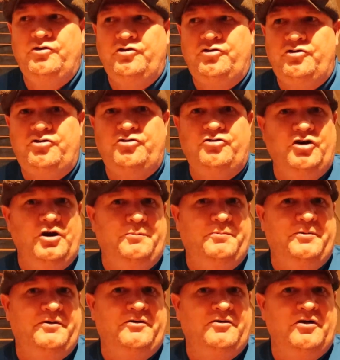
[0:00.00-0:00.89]

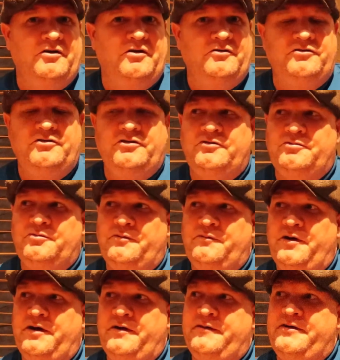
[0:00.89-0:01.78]
stupid chances
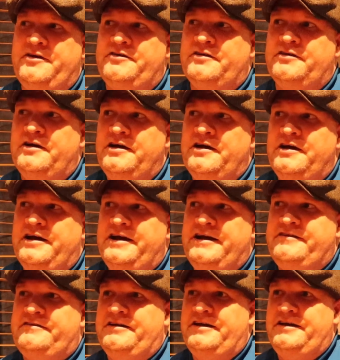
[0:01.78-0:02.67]
with where he
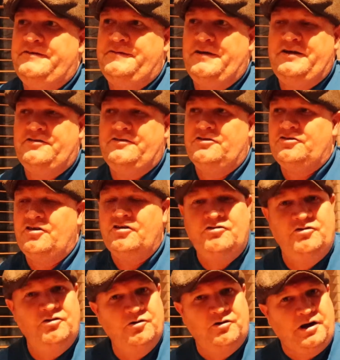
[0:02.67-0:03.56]
just
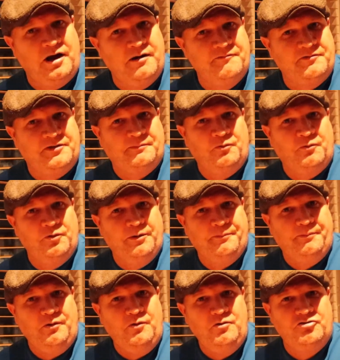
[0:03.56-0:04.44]
doesn't look comfortable on
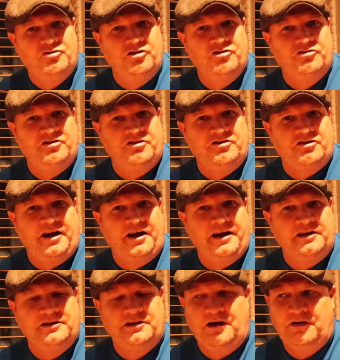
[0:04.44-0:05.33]
the ball, Juicy
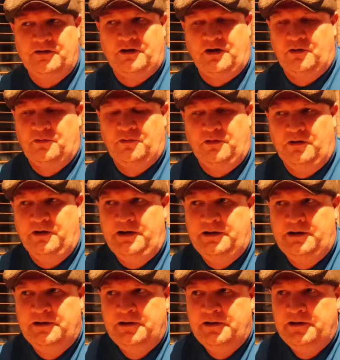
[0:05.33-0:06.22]
Jake. I don't know why.